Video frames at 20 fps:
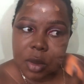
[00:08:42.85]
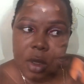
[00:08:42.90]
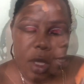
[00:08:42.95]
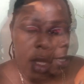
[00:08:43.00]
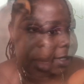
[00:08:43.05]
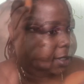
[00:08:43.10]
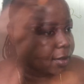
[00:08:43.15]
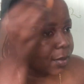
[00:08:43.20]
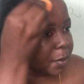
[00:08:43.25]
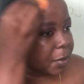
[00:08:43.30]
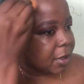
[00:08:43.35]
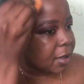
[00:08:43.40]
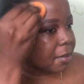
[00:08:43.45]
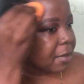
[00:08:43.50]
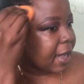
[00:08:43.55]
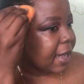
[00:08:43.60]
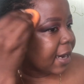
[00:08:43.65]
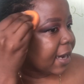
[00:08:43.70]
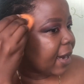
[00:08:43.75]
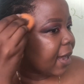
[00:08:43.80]
That's been
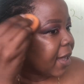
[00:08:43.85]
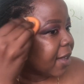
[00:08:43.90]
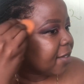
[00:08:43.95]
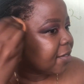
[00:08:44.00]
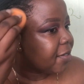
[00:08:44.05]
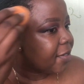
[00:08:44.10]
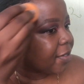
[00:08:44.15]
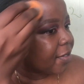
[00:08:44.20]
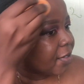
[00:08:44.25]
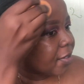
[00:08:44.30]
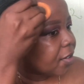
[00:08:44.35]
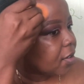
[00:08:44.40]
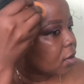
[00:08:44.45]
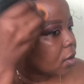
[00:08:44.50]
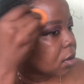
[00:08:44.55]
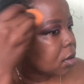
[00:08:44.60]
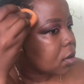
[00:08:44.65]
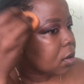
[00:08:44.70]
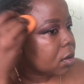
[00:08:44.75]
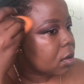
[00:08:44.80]
my life
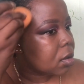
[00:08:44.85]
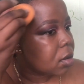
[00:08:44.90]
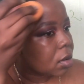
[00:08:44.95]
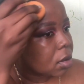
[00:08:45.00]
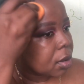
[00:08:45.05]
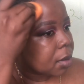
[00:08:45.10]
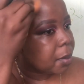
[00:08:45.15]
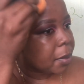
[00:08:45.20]
the